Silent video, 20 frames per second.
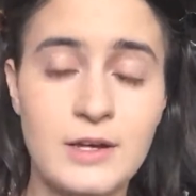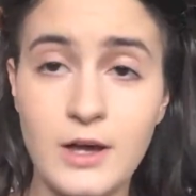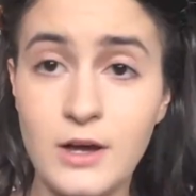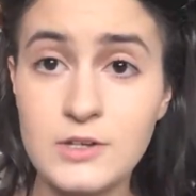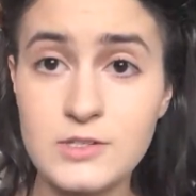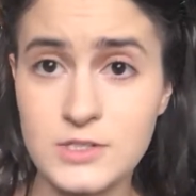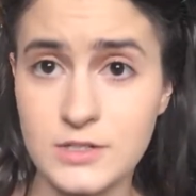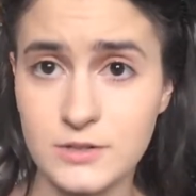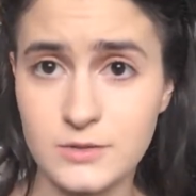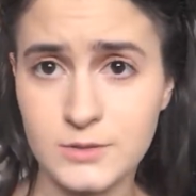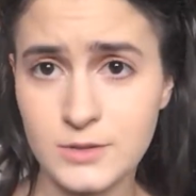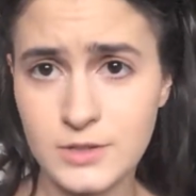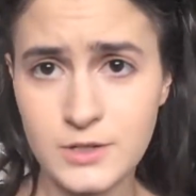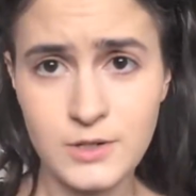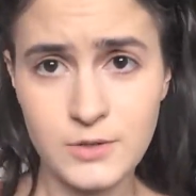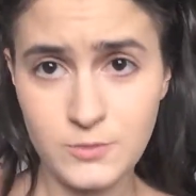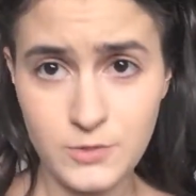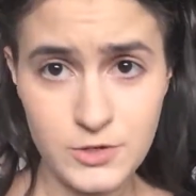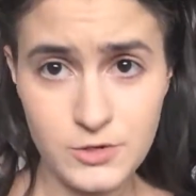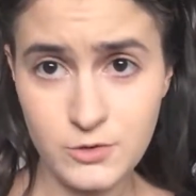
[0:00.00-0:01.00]
Also,
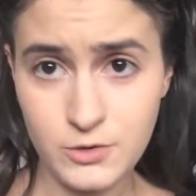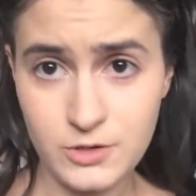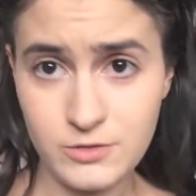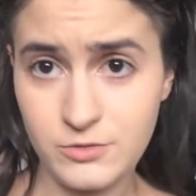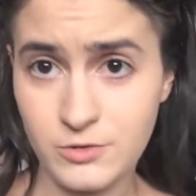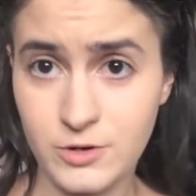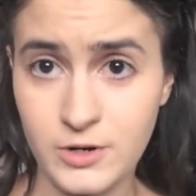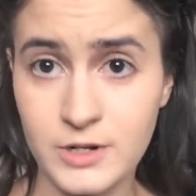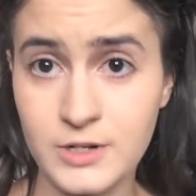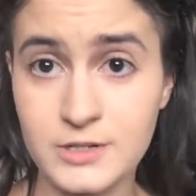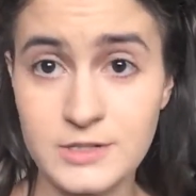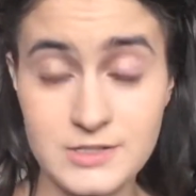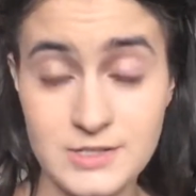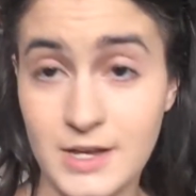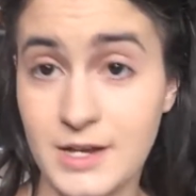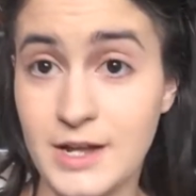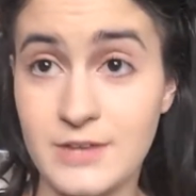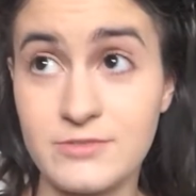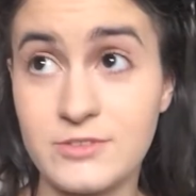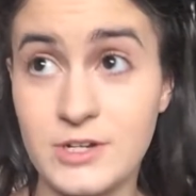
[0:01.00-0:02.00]
what you're going for does
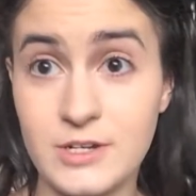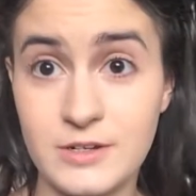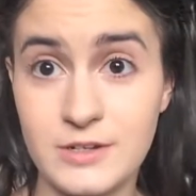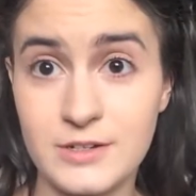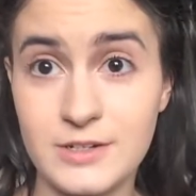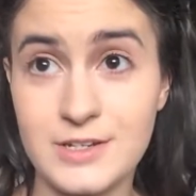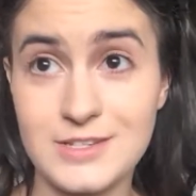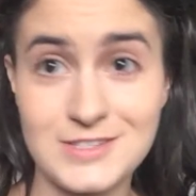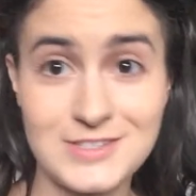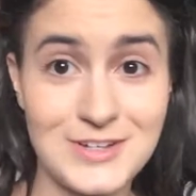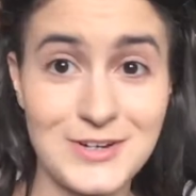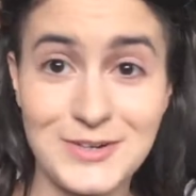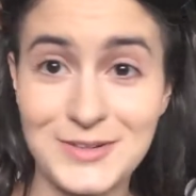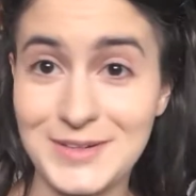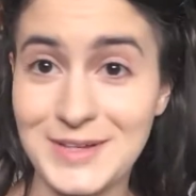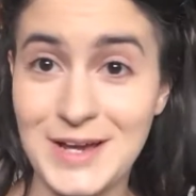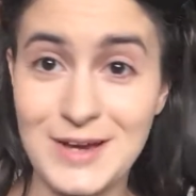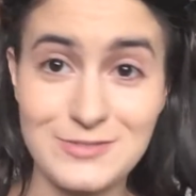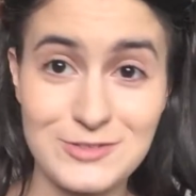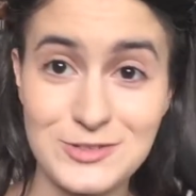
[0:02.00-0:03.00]
not have to
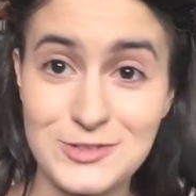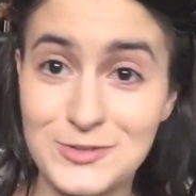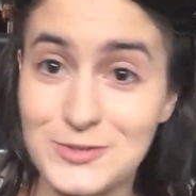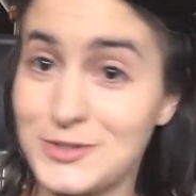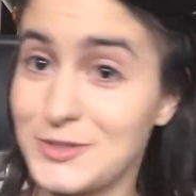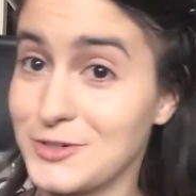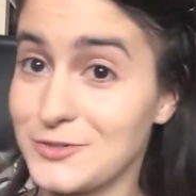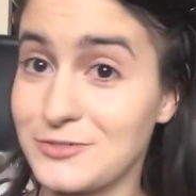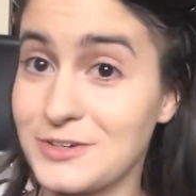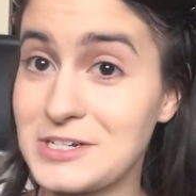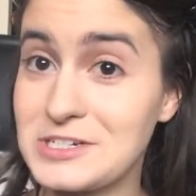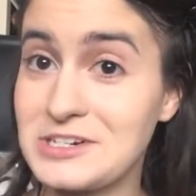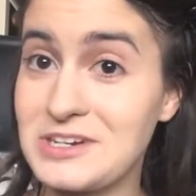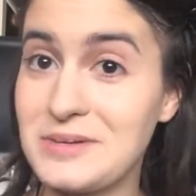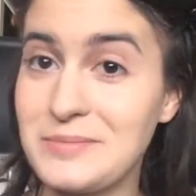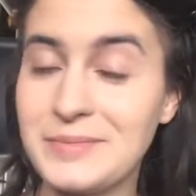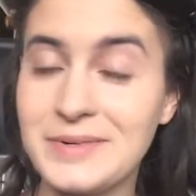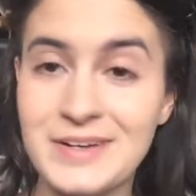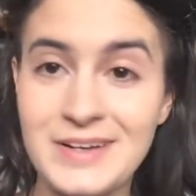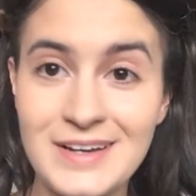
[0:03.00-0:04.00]
necessarily have to do with your face
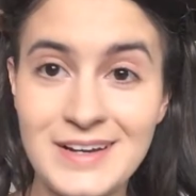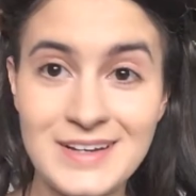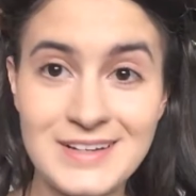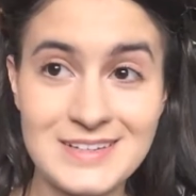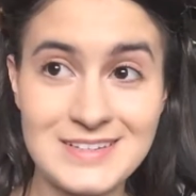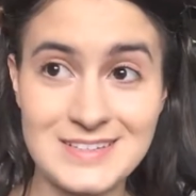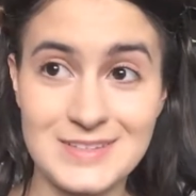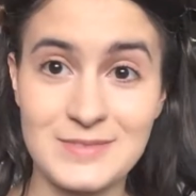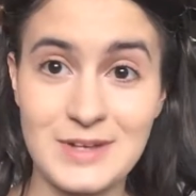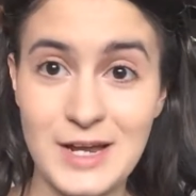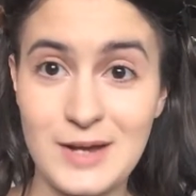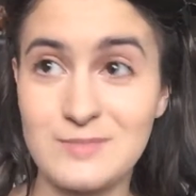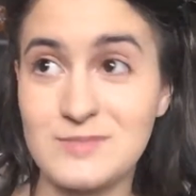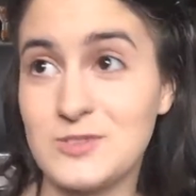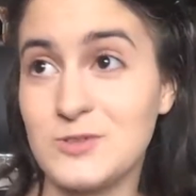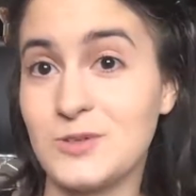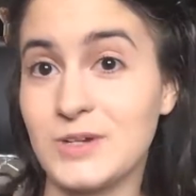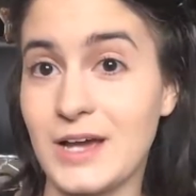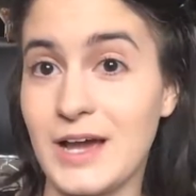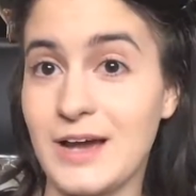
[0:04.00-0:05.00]
shape.
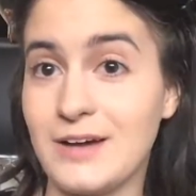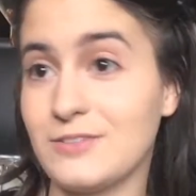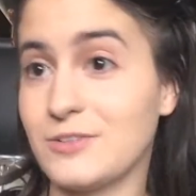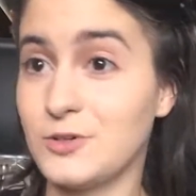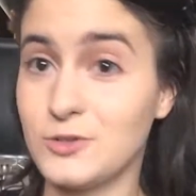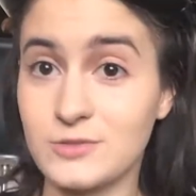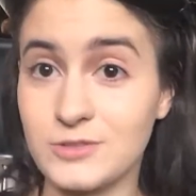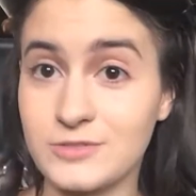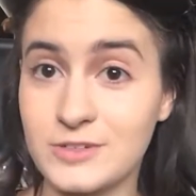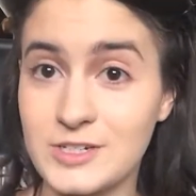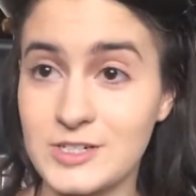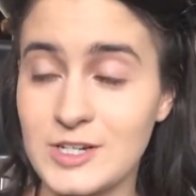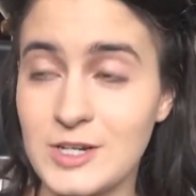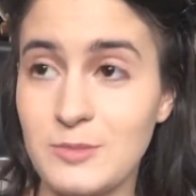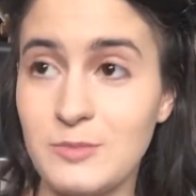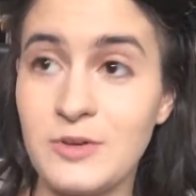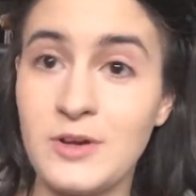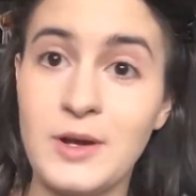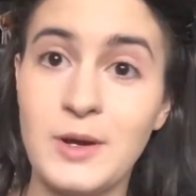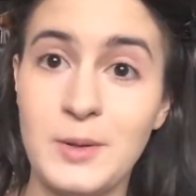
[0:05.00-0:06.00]
Sometimes you can have an oval face
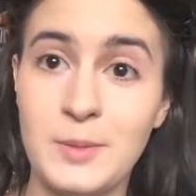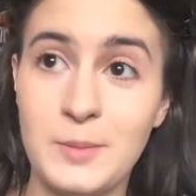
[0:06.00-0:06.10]
shape,